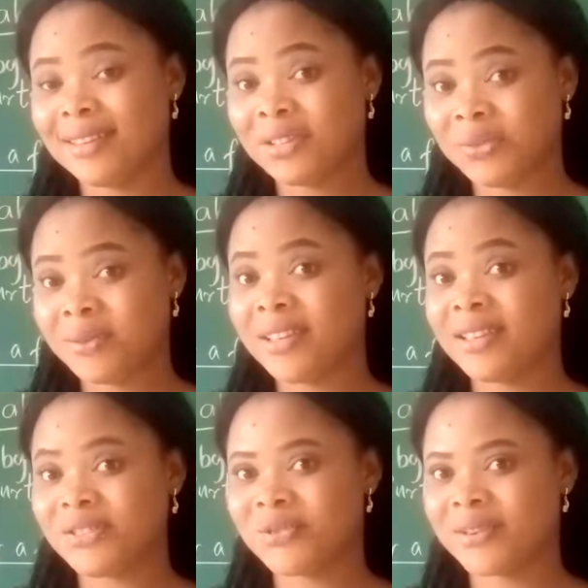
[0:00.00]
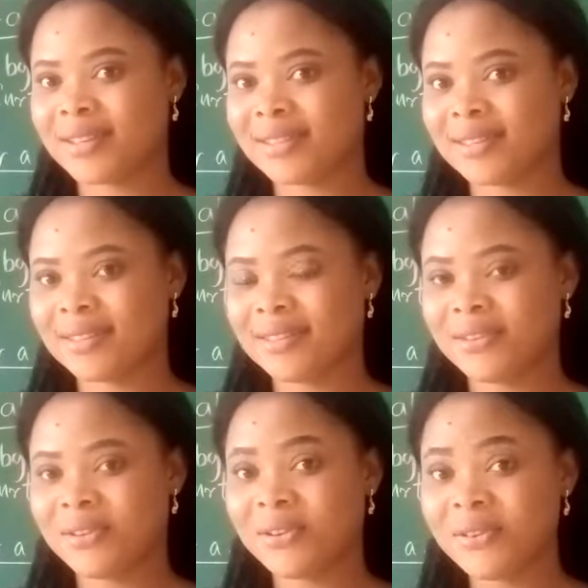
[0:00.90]
It's really interesting.
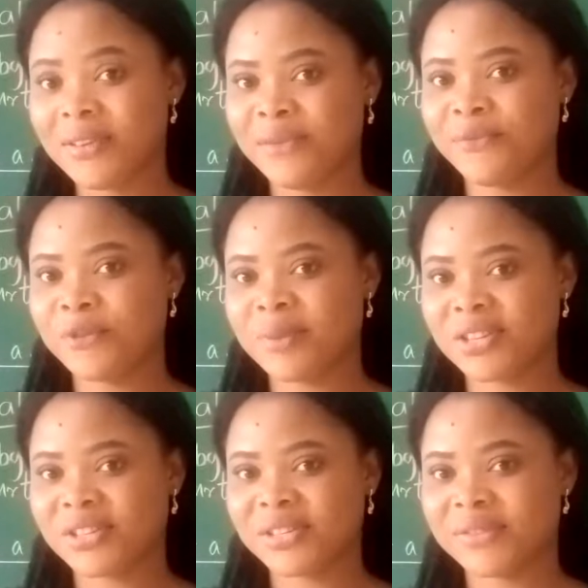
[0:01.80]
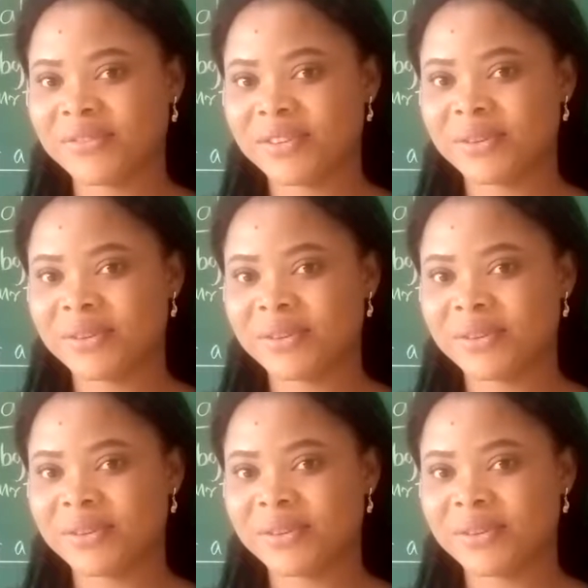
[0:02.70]
Good information.